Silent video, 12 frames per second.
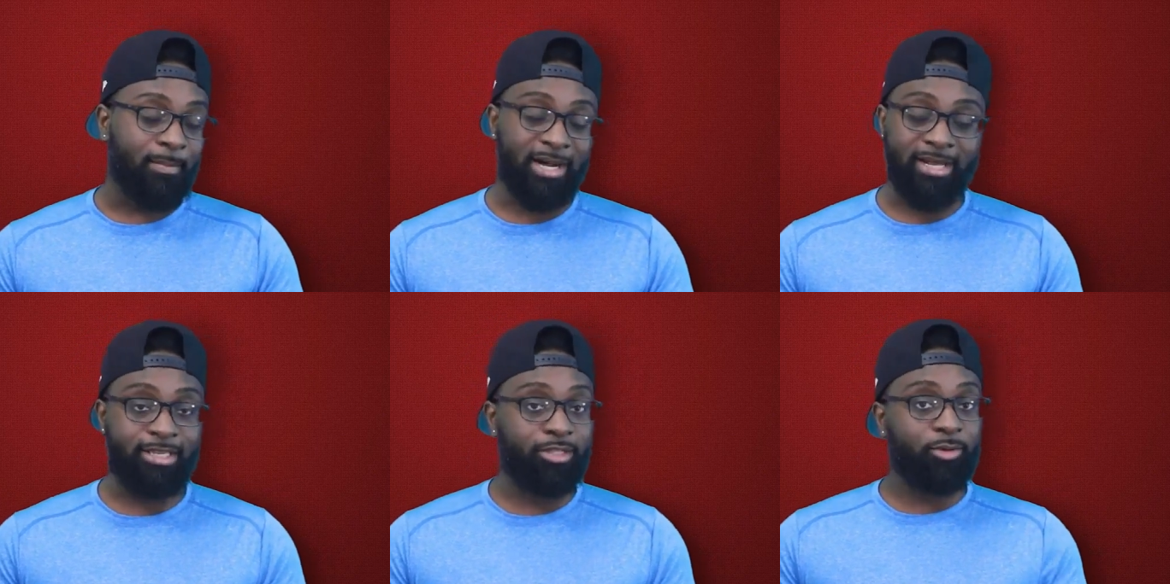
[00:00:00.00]

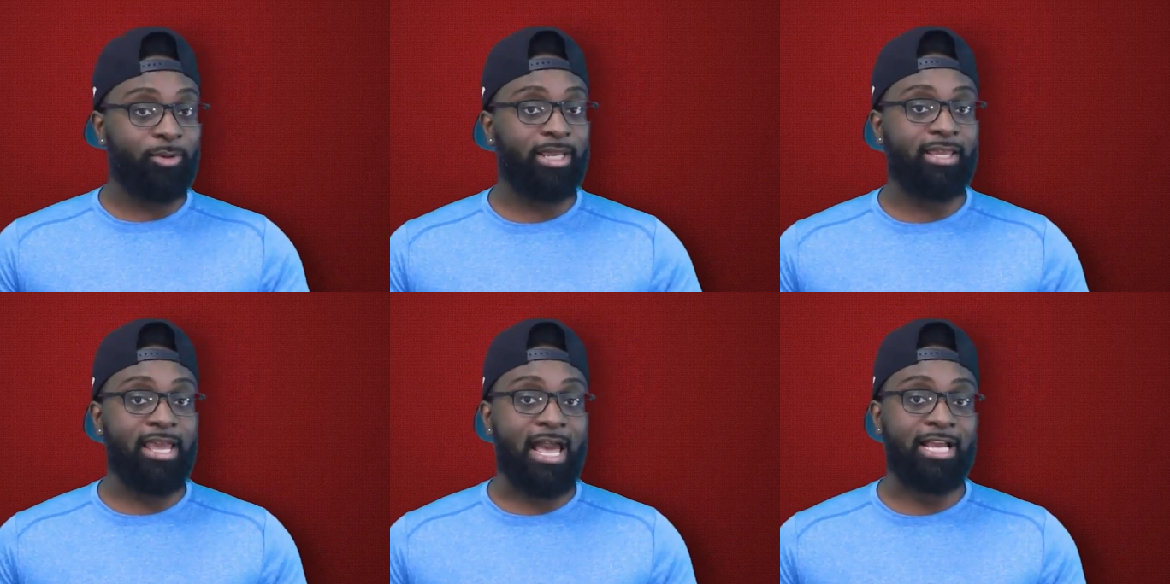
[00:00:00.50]
But either
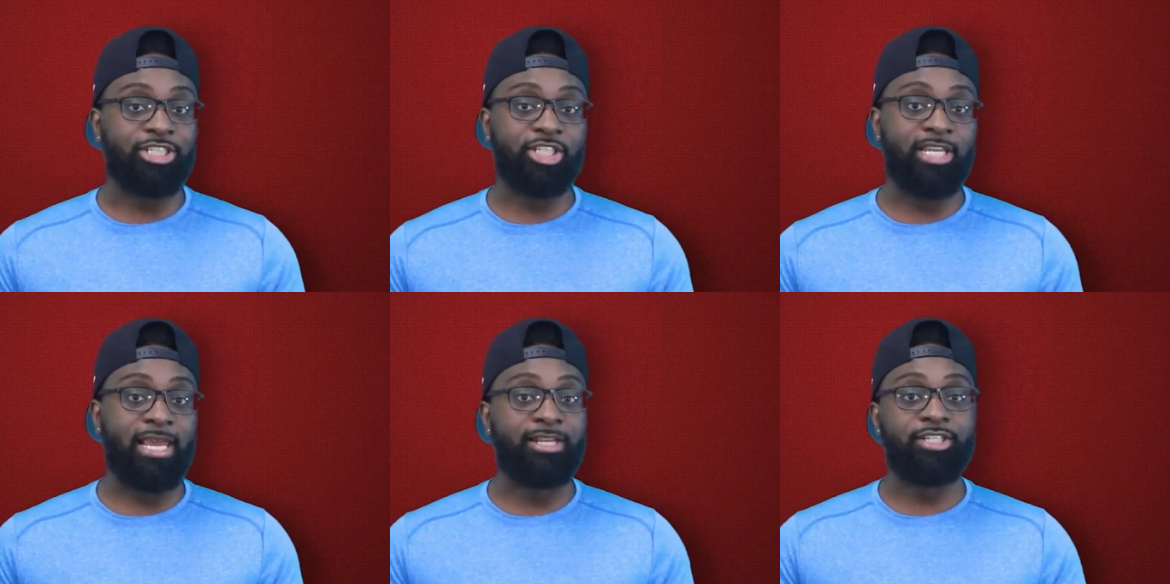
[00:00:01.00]
way,
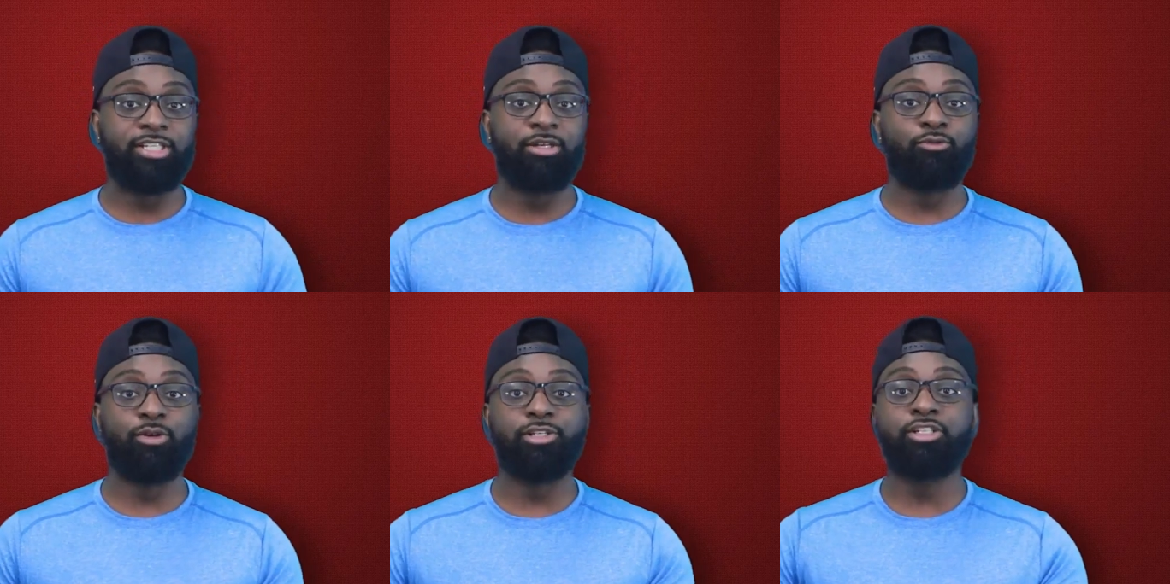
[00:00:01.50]
Ashley
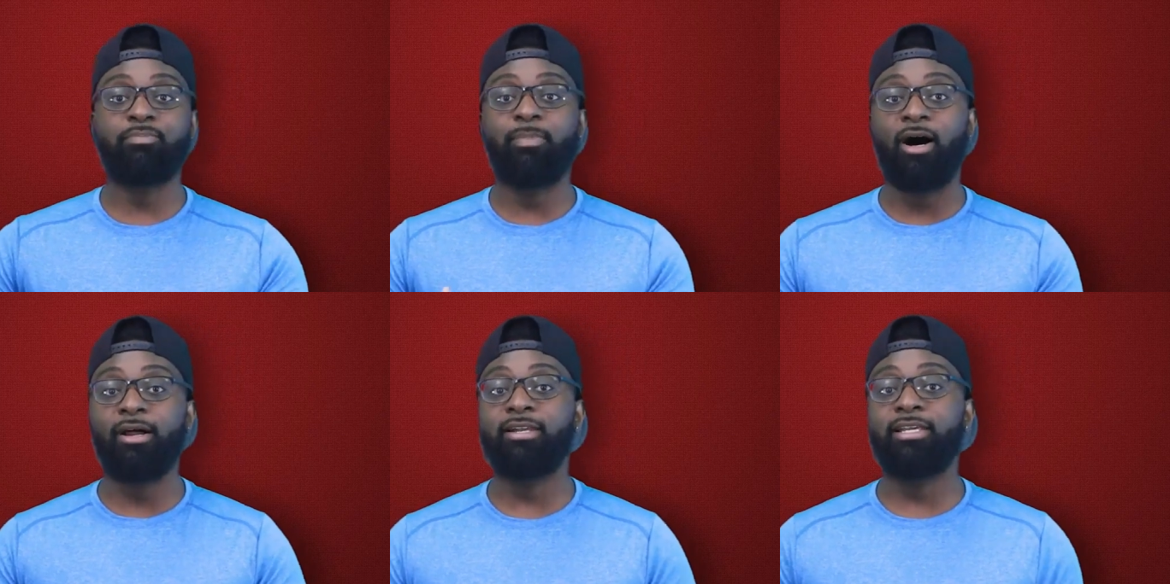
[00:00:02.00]
Hansen
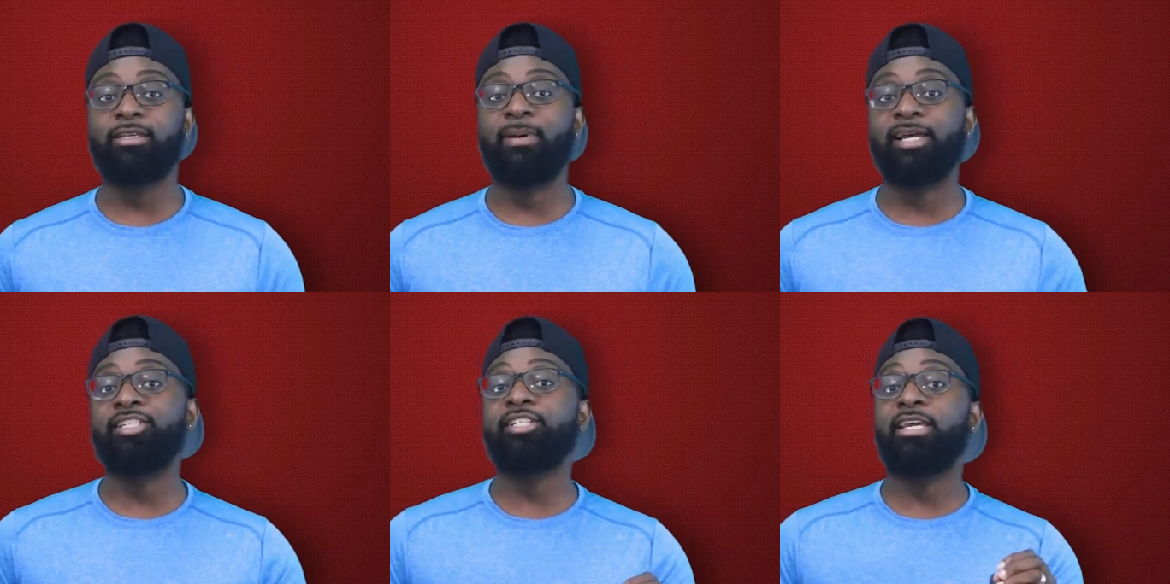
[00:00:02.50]
responded
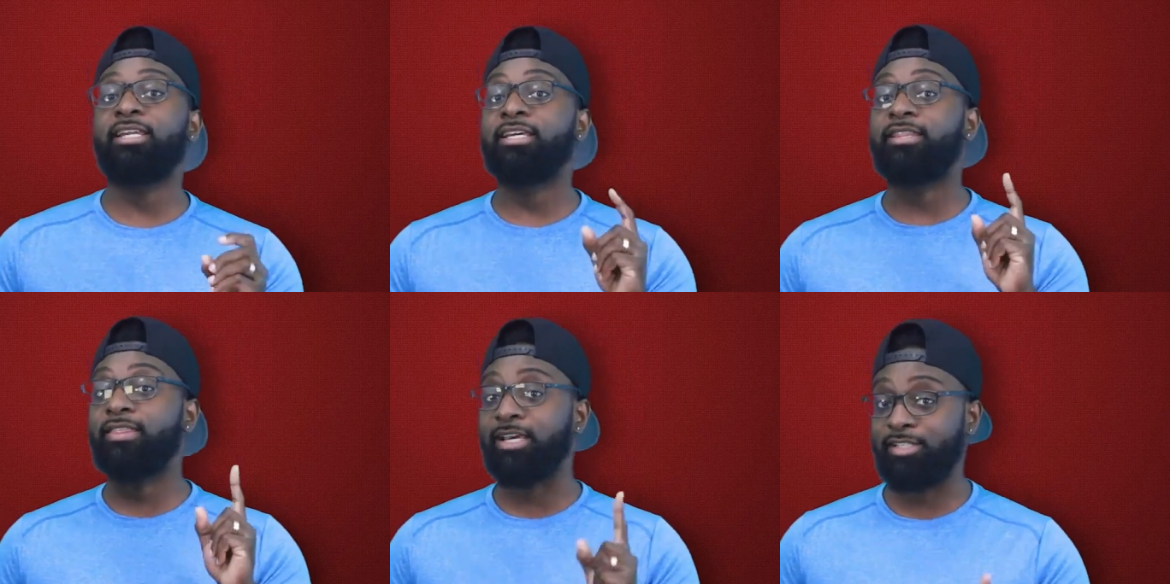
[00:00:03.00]
by
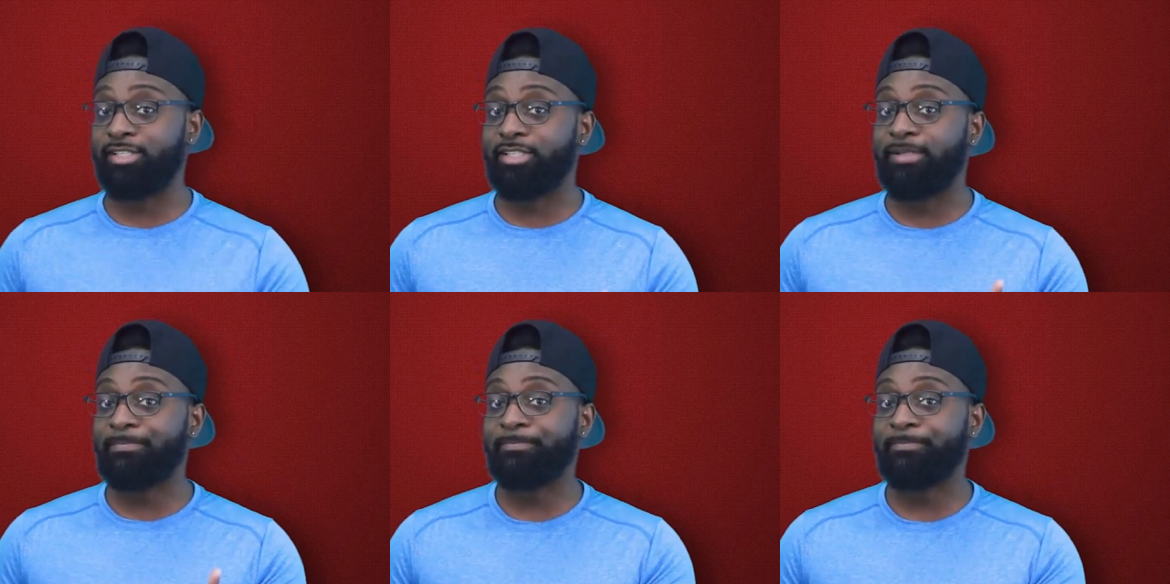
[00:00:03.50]
stating this.